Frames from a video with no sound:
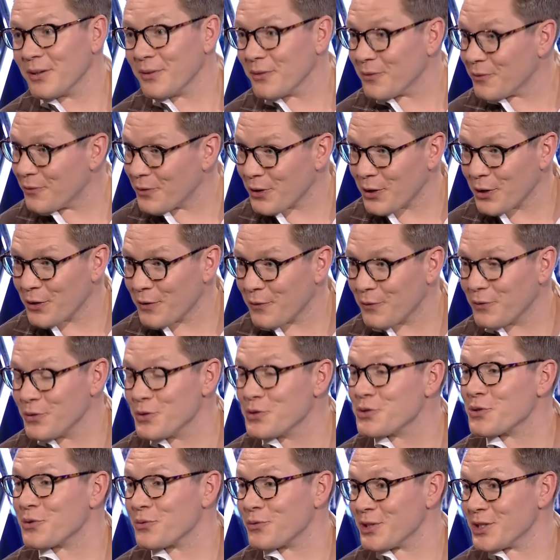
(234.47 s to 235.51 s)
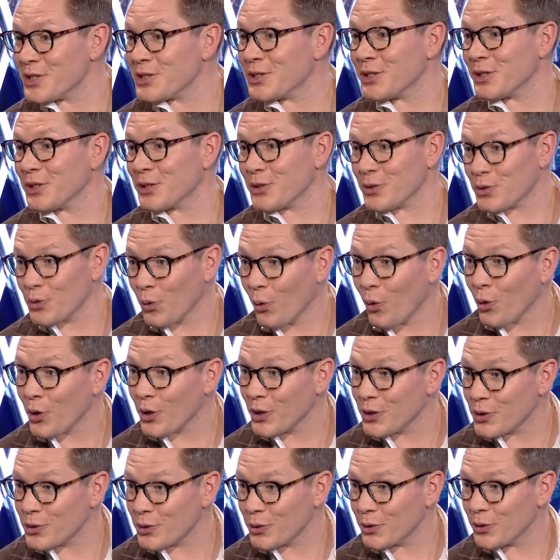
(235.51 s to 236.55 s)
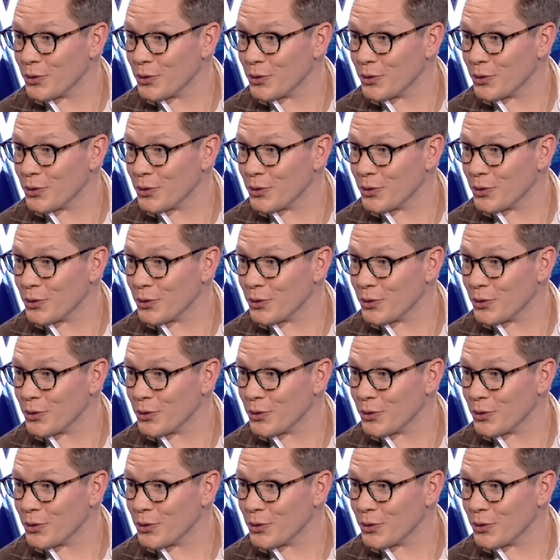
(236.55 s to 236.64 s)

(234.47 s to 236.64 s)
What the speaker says: and very futuristic talking to